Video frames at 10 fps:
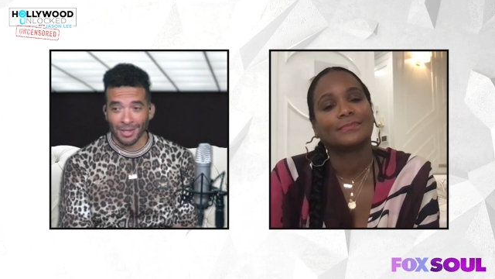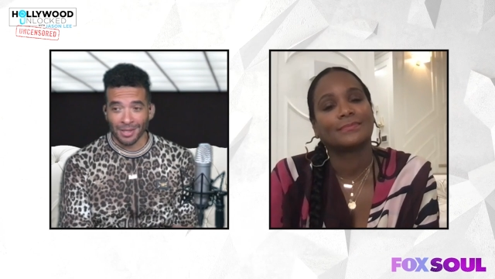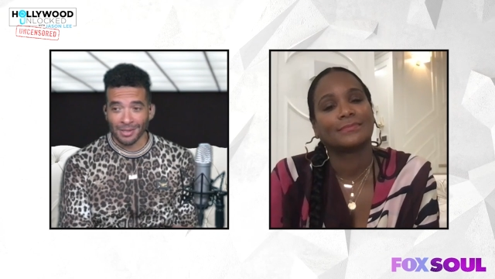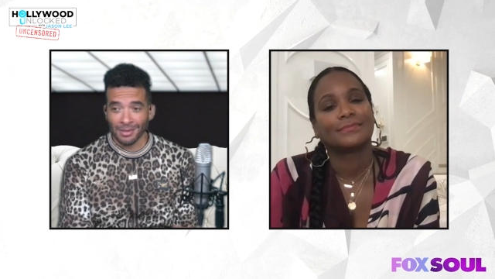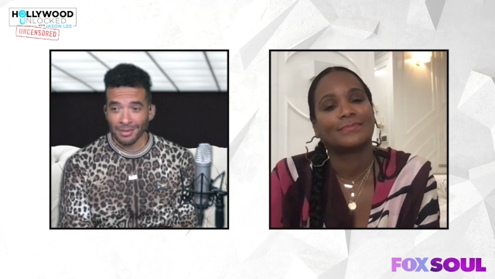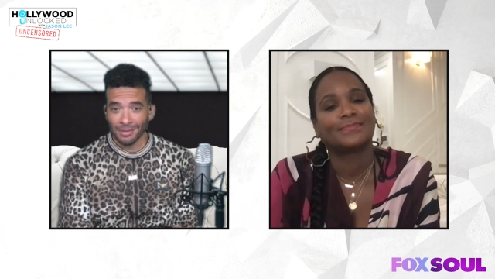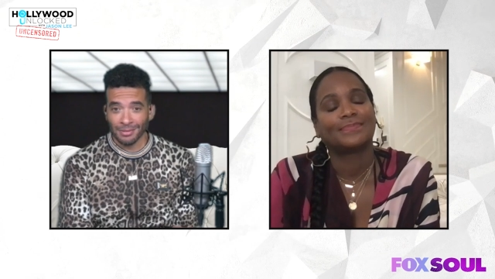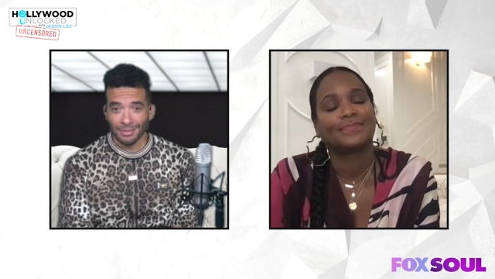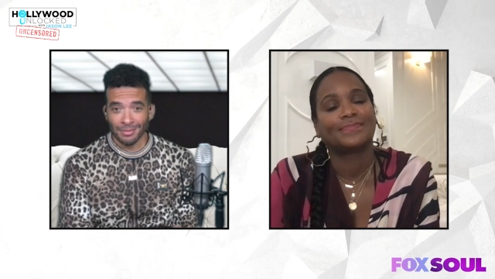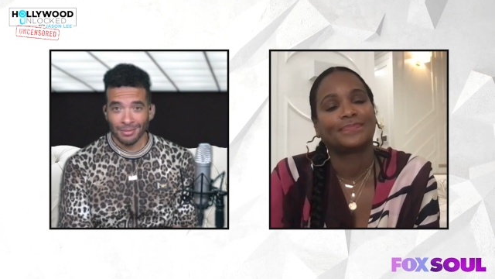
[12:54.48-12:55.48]
Speaker 1: this.
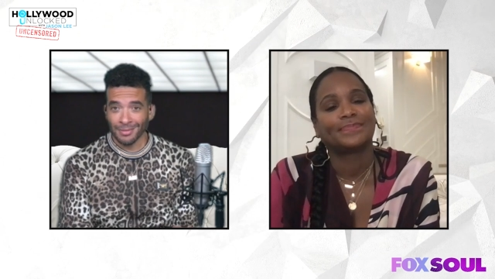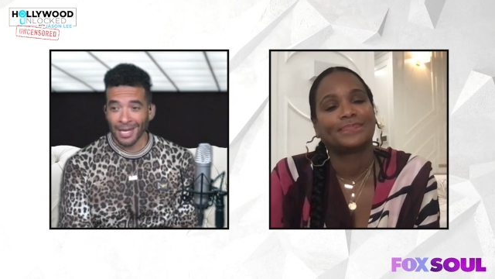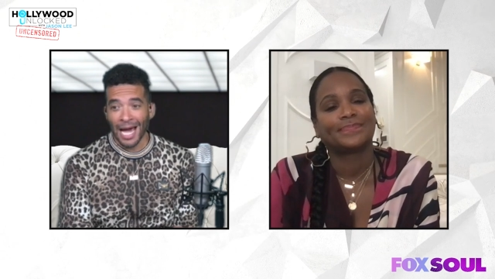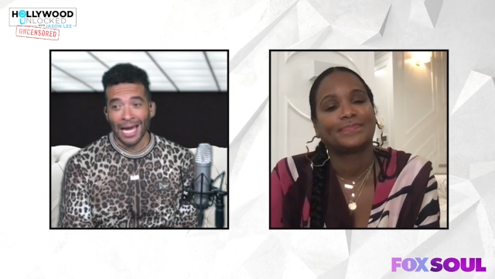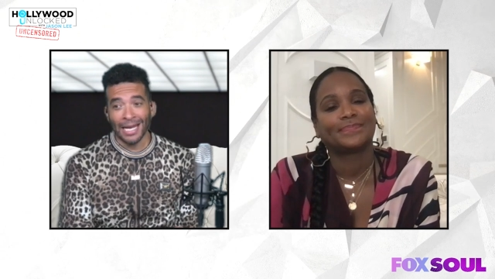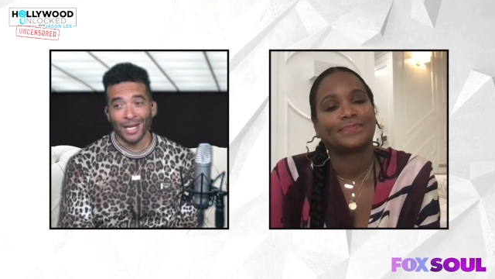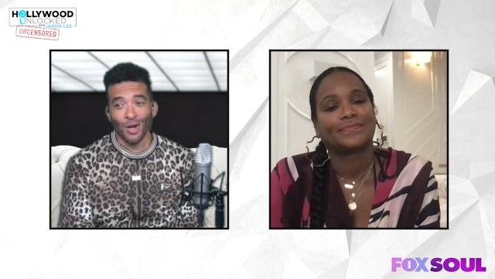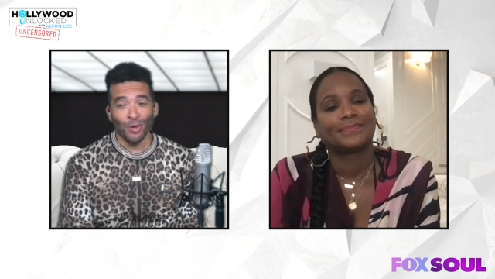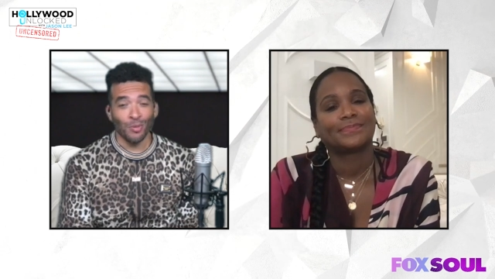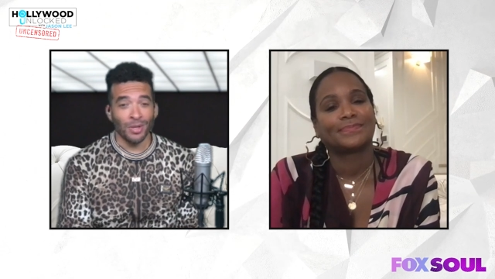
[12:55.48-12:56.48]
Now I
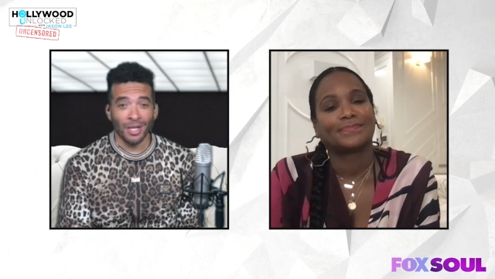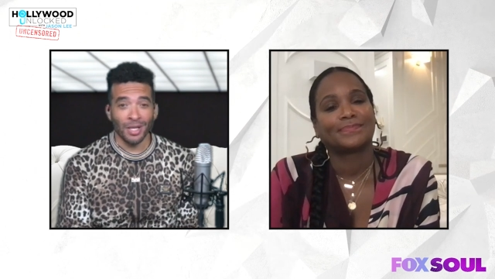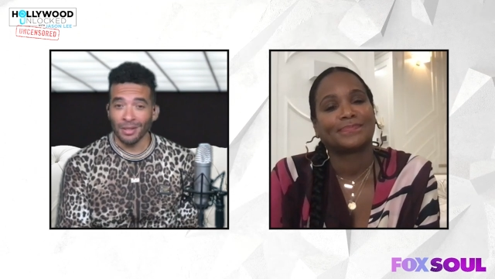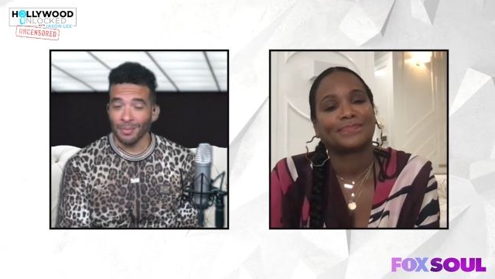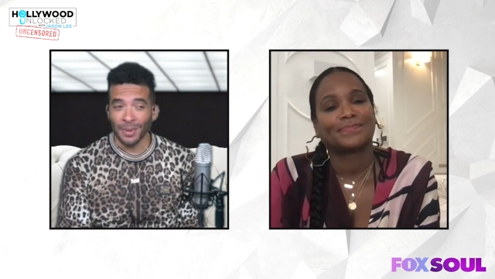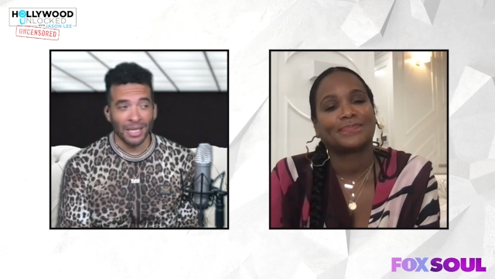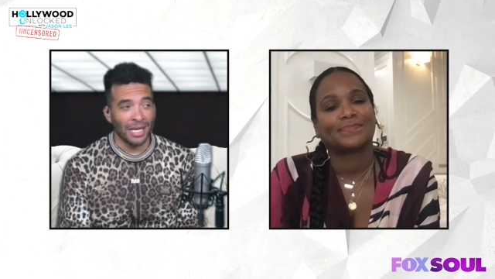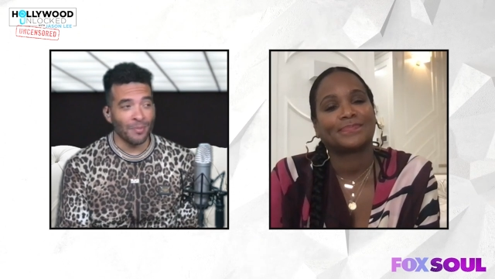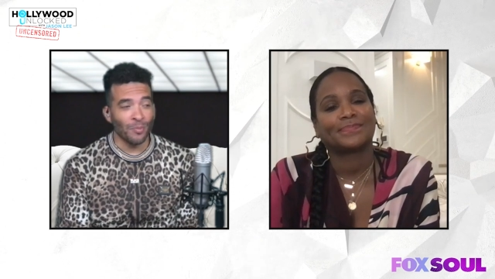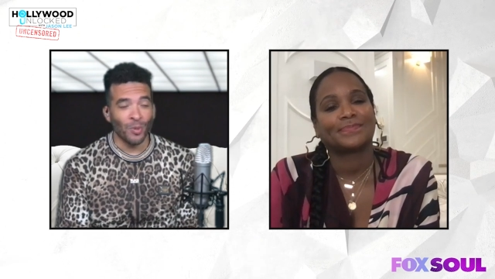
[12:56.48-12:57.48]
didn't know you then,
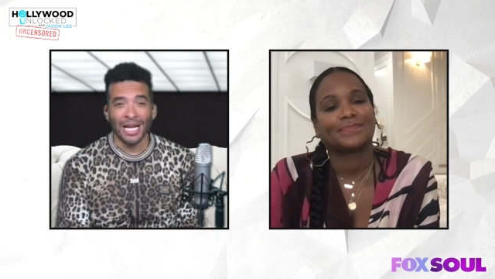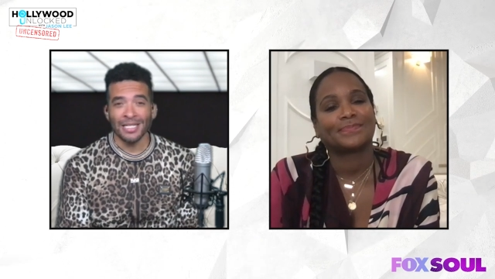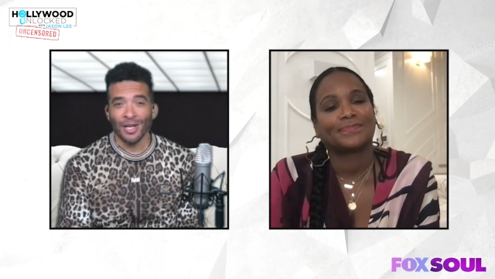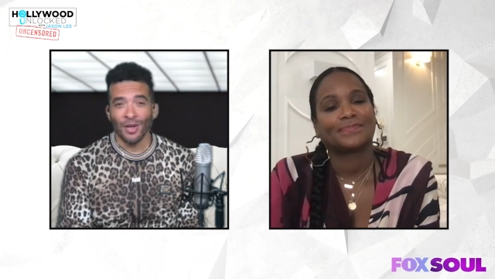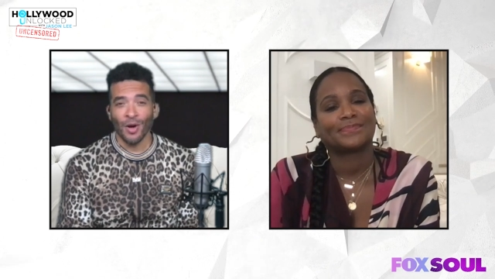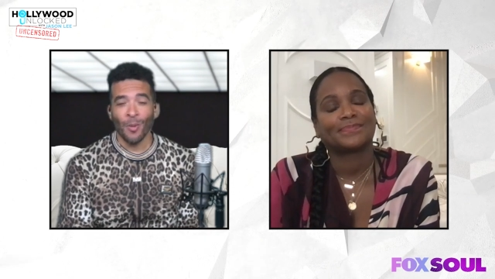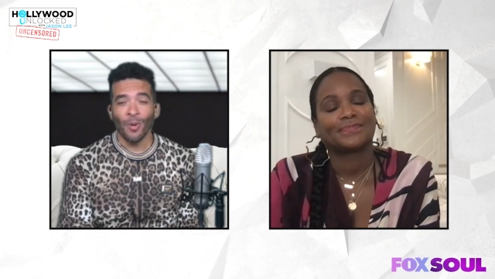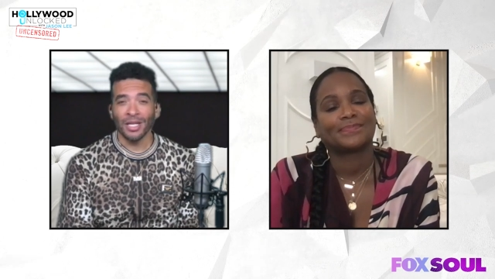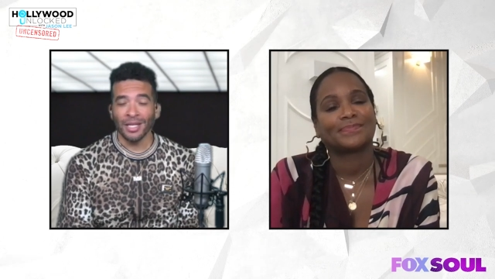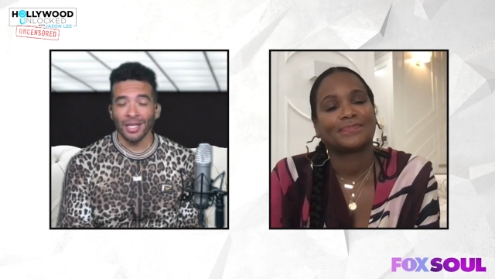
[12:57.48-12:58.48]
but when I tell you I
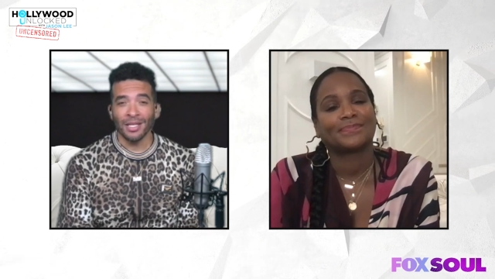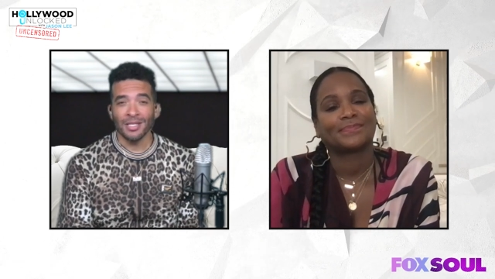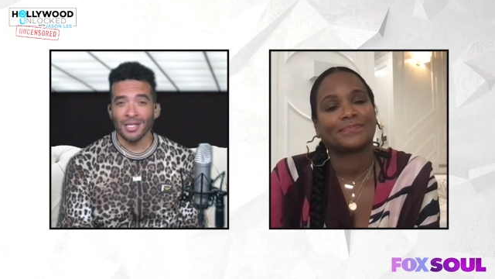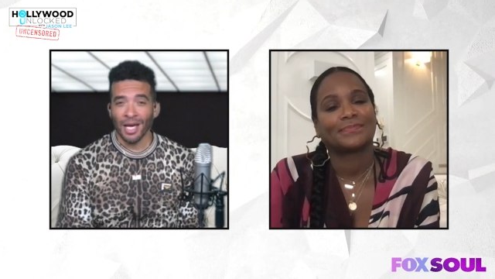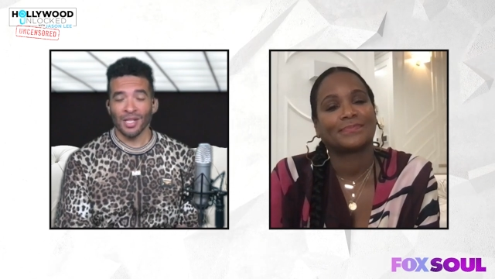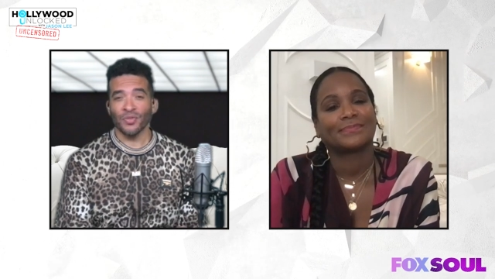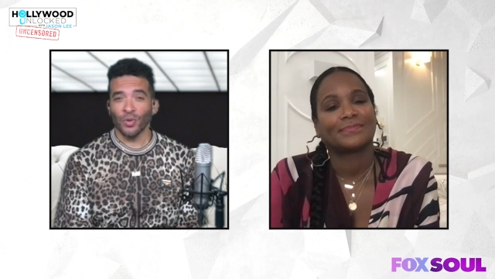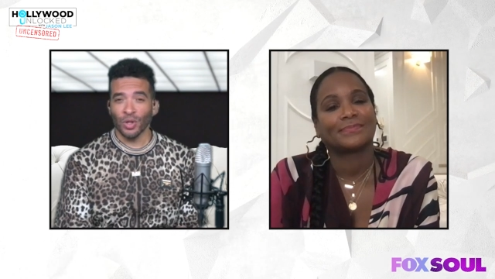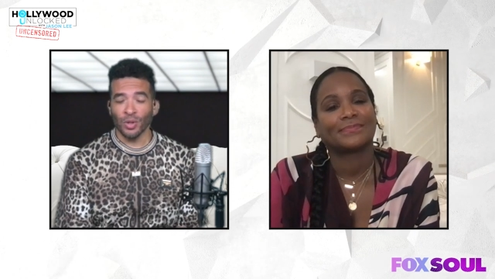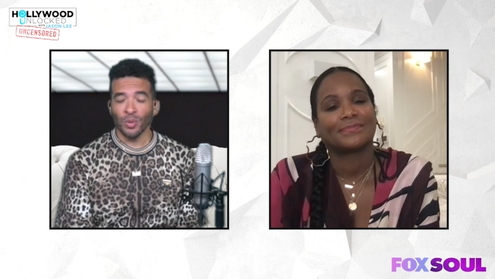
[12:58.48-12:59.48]
wanted to kick his ass
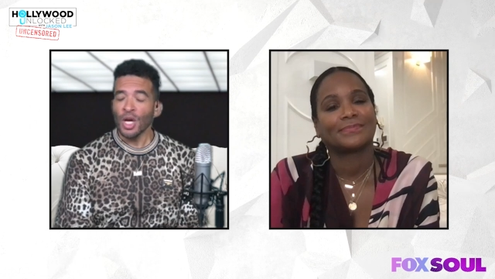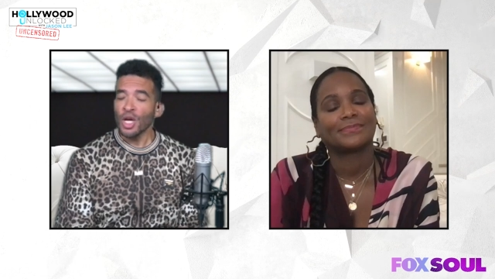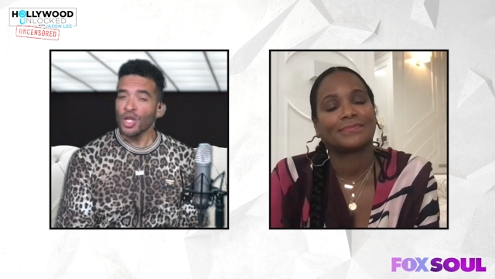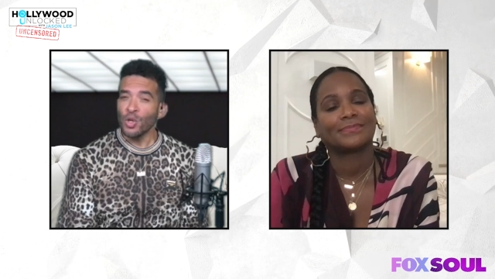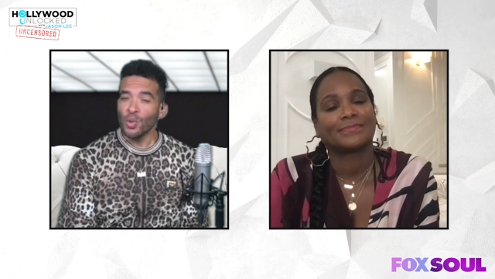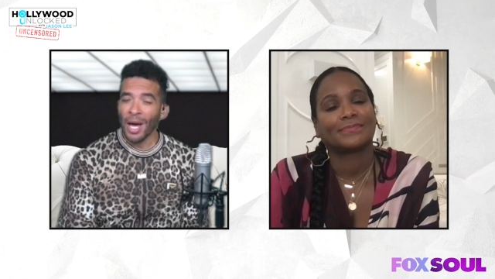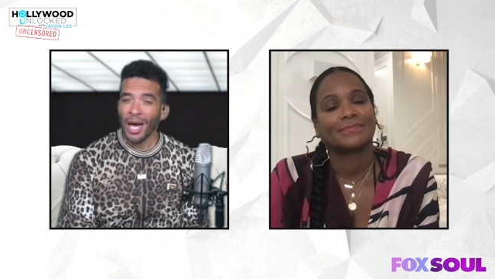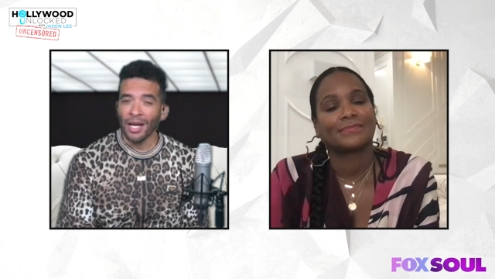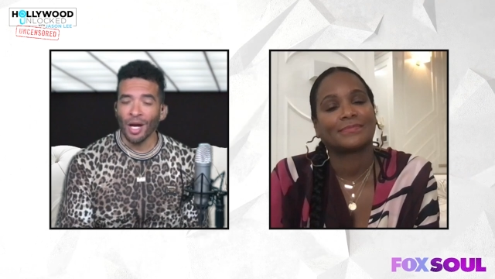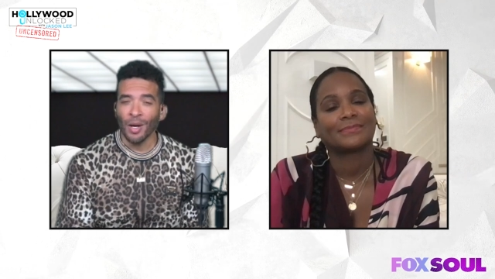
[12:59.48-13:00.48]
for you, you
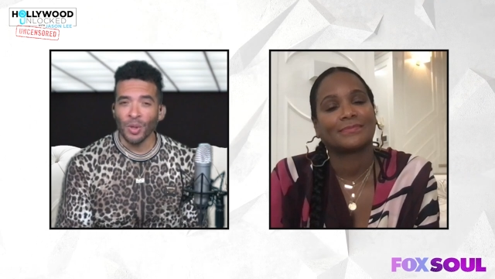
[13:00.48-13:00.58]
had